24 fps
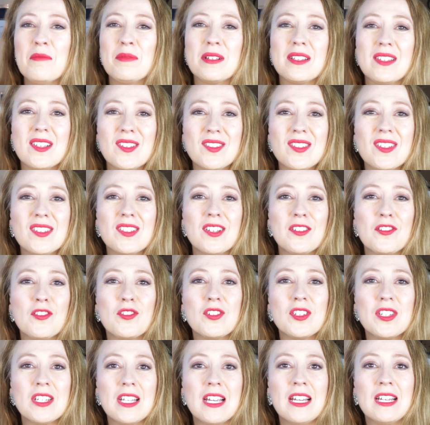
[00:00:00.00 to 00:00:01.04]
but this is
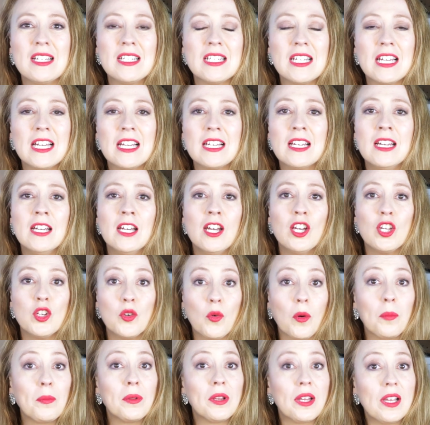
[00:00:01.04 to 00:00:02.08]
understanding
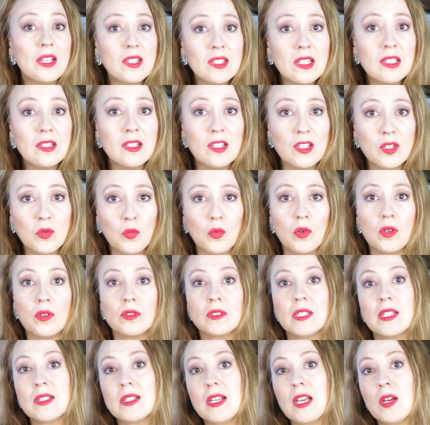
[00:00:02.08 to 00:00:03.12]
your place in this
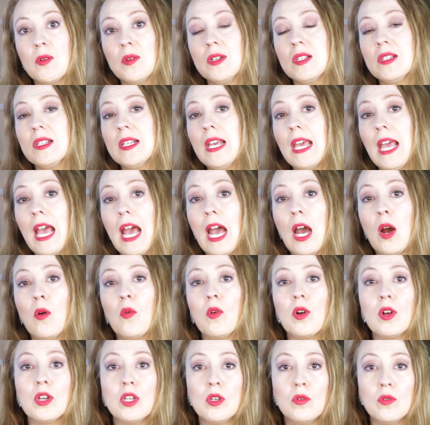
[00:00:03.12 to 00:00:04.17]
world. As I always say, how
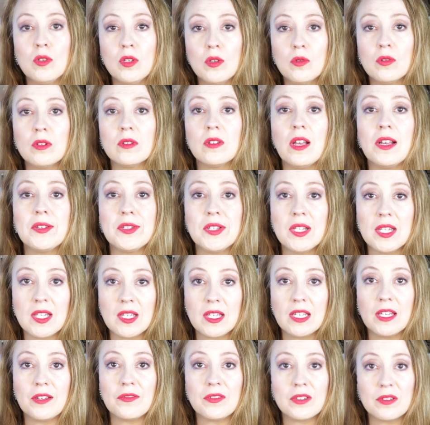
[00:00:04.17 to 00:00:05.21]
are you utilizing the
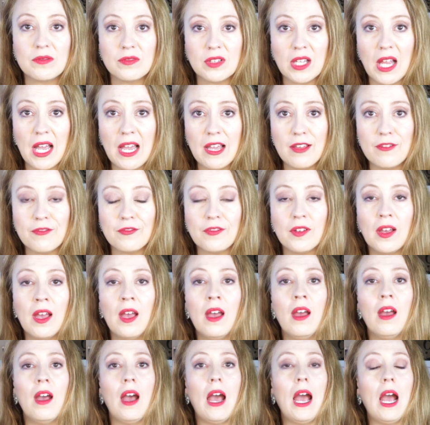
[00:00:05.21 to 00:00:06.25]
gift of life?
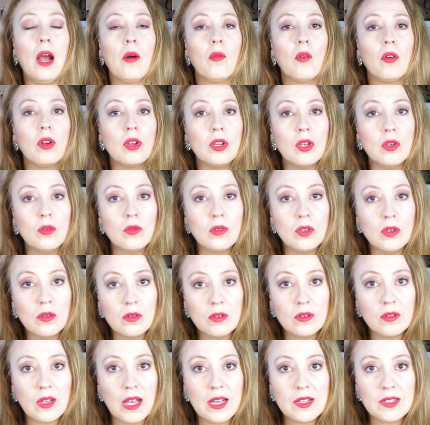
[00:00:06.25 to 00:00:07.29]
How are you
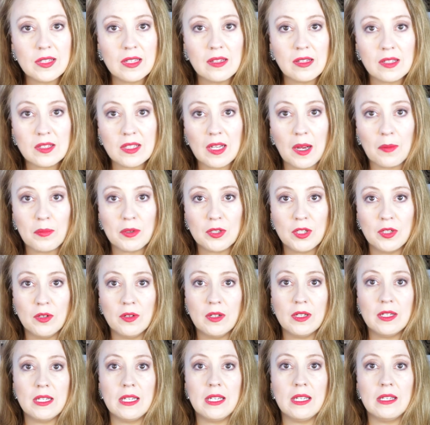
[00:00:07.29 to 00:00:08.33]
utilizing this
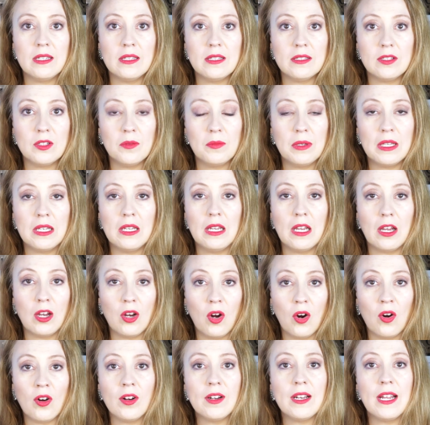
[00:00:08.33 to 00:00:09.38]
opportunity to be
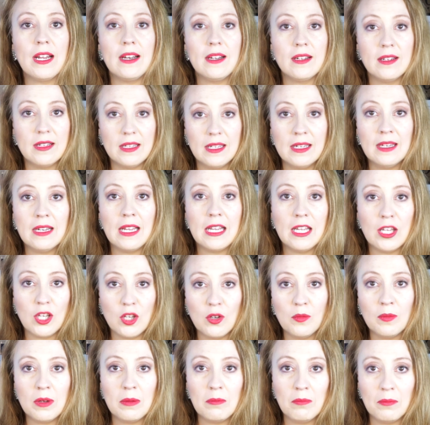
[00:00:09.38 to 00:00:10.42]
incarnated in a
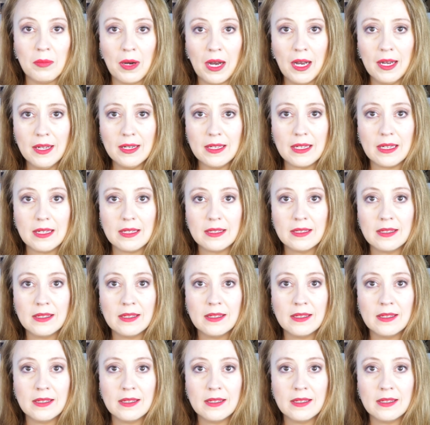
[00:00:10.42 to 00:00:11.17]
human body?